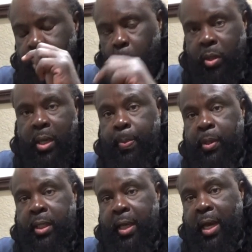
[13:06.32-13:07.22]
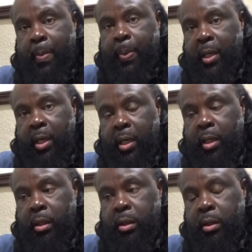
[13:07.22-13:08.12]
Once I put the amp
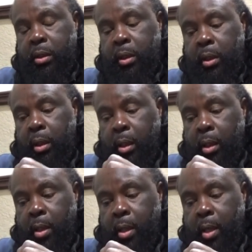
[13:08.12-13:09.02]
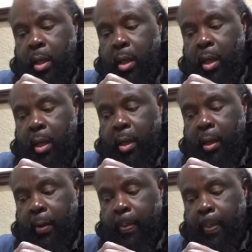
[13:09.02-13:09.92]
in,
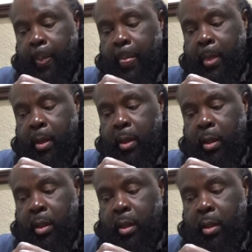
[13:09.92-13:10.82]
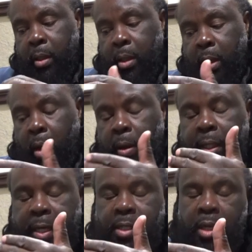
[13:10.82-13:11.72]
um, only
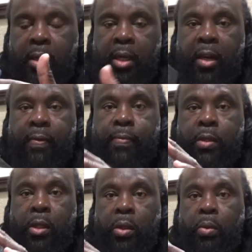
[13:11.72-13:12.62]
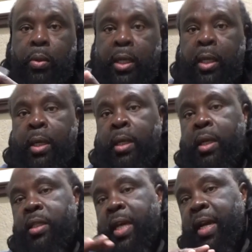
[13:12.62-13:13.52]
thing that's gonna left to do then
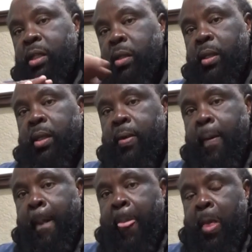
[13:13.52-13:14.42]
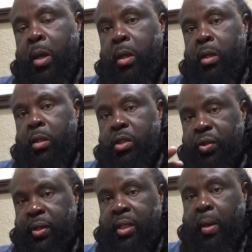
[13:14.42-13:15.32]
is actually
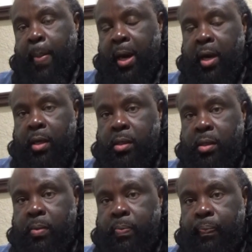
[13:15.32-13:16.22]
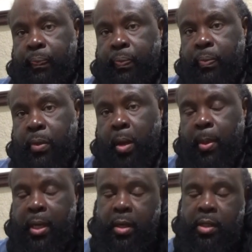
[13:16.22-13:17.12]
strengthen the box,
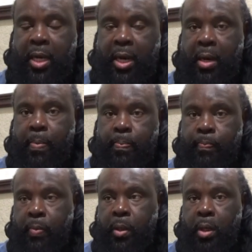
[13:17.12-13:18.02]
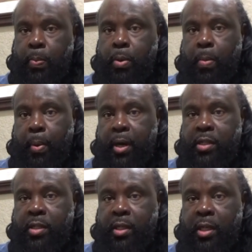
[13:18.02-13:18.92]
double layer the top, put
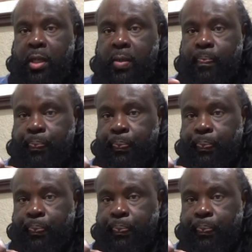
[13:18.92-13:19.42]
braces in it,